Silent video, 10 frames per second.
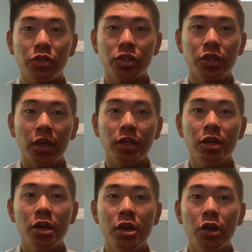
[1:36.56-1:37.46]
to study,
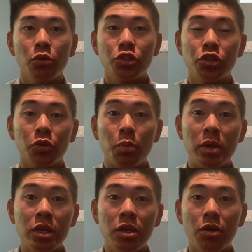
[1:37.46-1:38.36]
which took
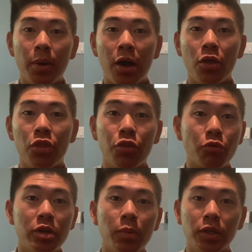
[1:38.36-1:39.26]
me about
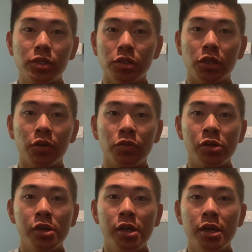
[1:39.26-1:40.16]
3 months to cover.
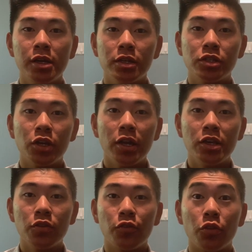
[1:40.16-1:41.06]

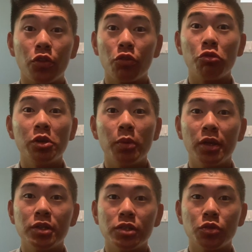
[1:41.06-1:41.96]
Studying for 3
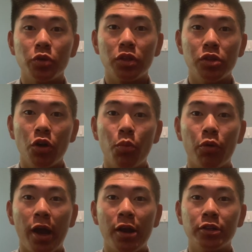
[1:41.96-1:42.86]
months with no
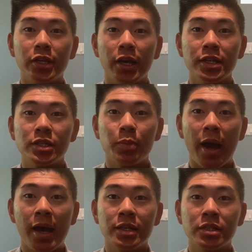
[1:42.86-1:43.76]
prior tests
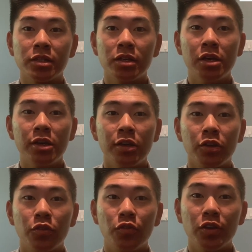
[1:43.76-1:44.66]
passed
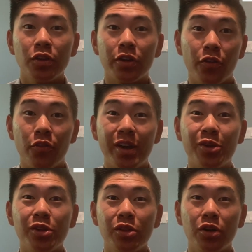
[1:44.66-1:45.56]
could feel like a
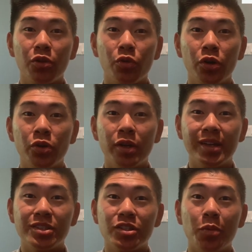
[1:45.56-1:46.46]
very long road,
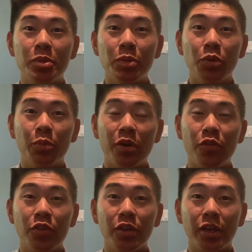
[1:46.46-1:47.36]
and some people may
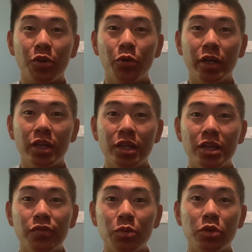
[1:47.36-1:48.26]
feel like quitting
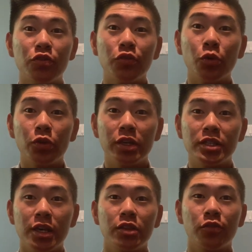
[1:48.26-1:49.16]
even before they
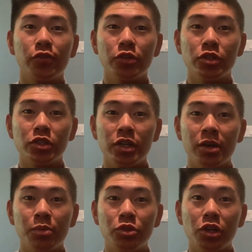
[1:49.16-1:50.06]
take their first
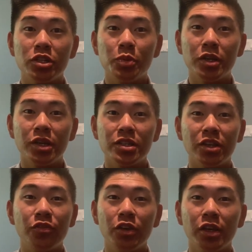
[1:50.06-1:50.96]
exam just because
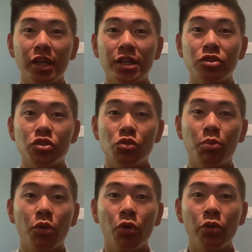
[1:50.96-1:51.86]
they feel like it's too
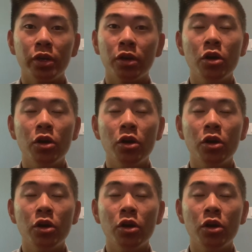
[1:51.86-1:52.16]
boring